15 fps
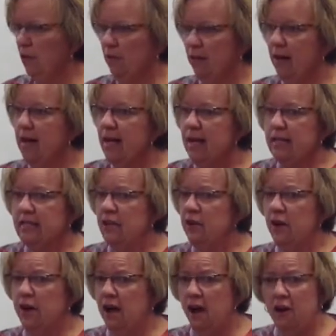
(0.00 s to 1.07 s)
or is there
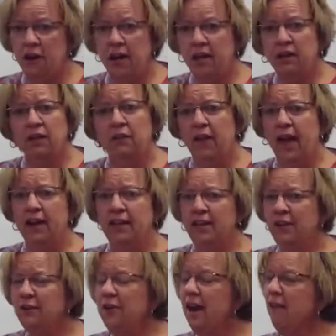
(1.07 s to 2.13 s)
an article that, you
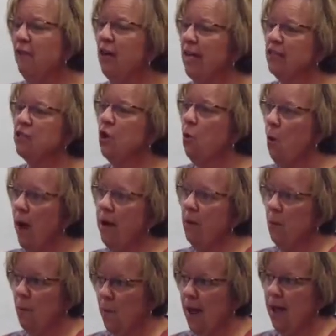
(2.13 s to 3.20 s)
know, never gets quite
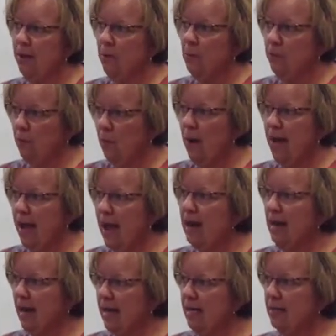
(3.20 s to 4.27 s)
read the way
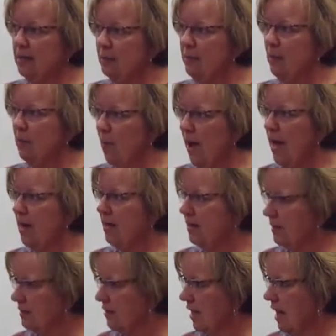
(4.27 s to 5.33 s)
I like it to be read and
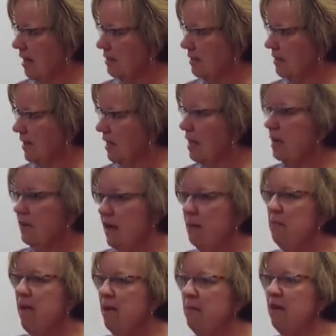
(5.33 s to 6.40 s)
discussed,
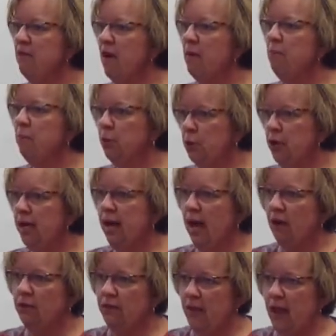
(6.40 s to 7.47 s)
that maybe if I put it
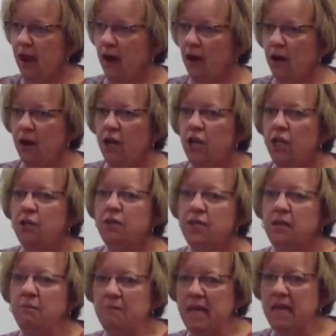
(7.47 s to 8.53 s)
out there
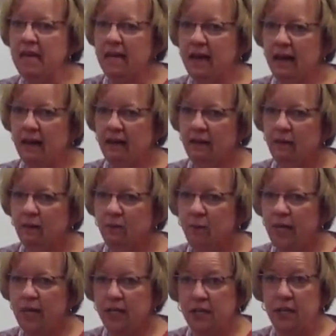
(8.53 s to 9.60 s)
using media,
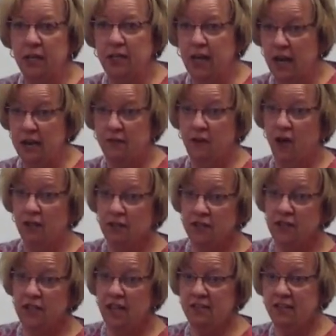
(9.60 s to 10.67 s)
we could kind of all
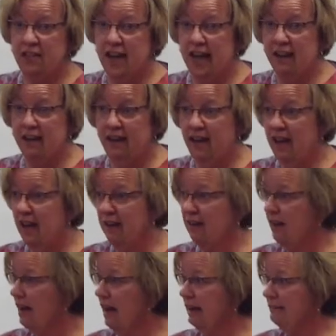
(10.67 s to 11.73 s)
discuss it
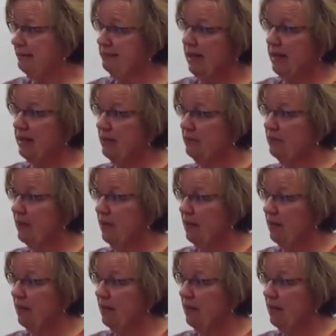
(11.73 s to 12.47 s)
on kind of